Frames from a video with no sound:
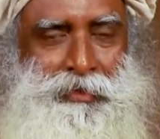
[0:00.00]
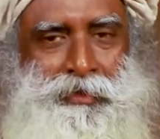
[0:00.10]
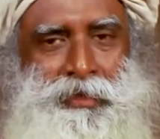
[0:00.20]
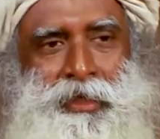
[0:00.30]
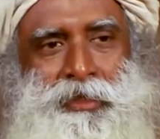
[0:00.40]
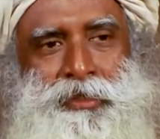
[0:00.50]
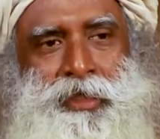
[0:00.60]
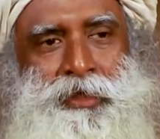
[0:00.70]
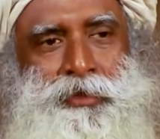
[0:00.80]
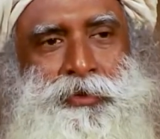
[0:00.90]
They're
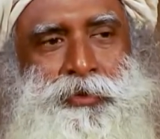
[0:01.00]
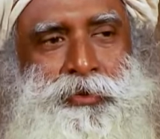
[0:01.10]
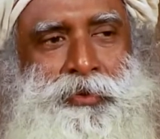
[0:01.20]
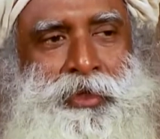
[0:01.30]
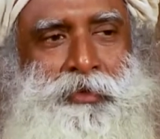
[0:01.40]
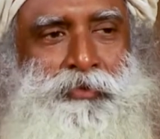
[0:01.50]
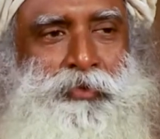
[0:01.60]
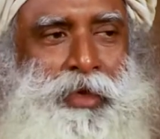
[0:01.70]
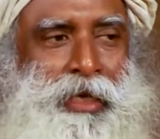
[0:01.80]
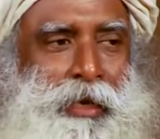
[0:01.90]
trying to live
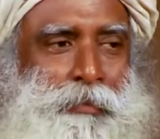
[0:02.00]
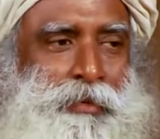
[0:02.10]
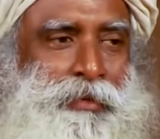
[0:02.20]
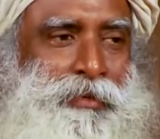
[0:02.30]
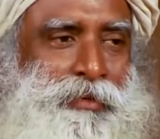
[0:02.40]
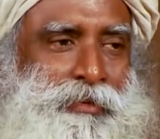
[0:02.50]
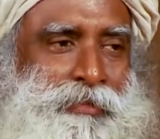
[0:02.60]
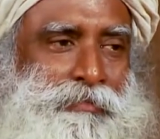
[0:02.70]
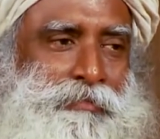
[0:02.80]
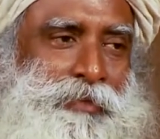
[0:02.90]
what happened
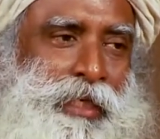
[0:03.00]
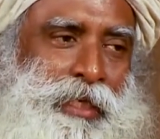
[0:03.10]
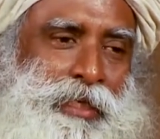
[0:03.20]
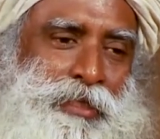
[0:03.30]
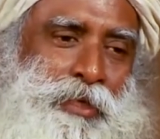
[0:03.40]
10 days